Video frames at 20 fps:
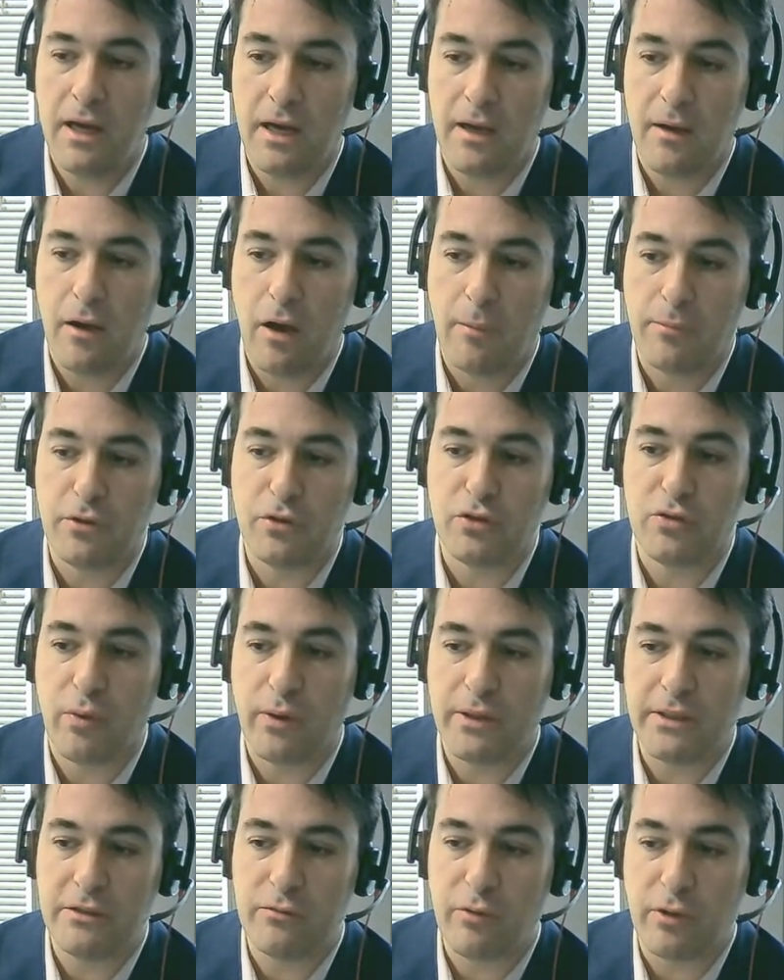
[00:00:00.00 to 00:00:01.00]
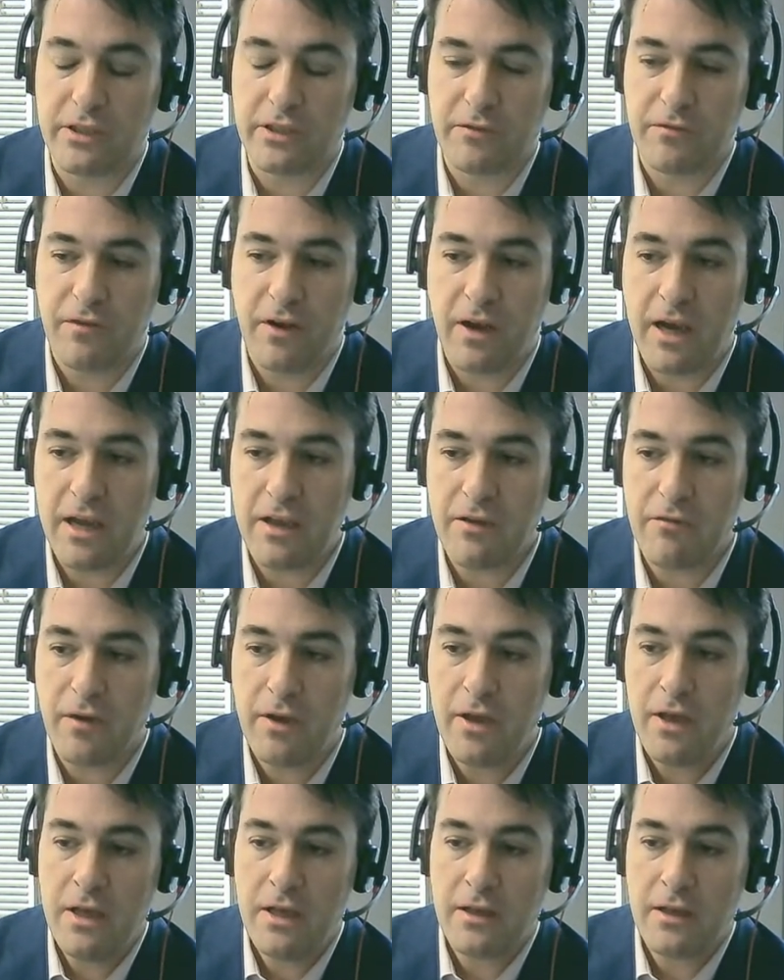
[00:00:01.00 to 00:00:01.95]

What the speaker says: up to 2025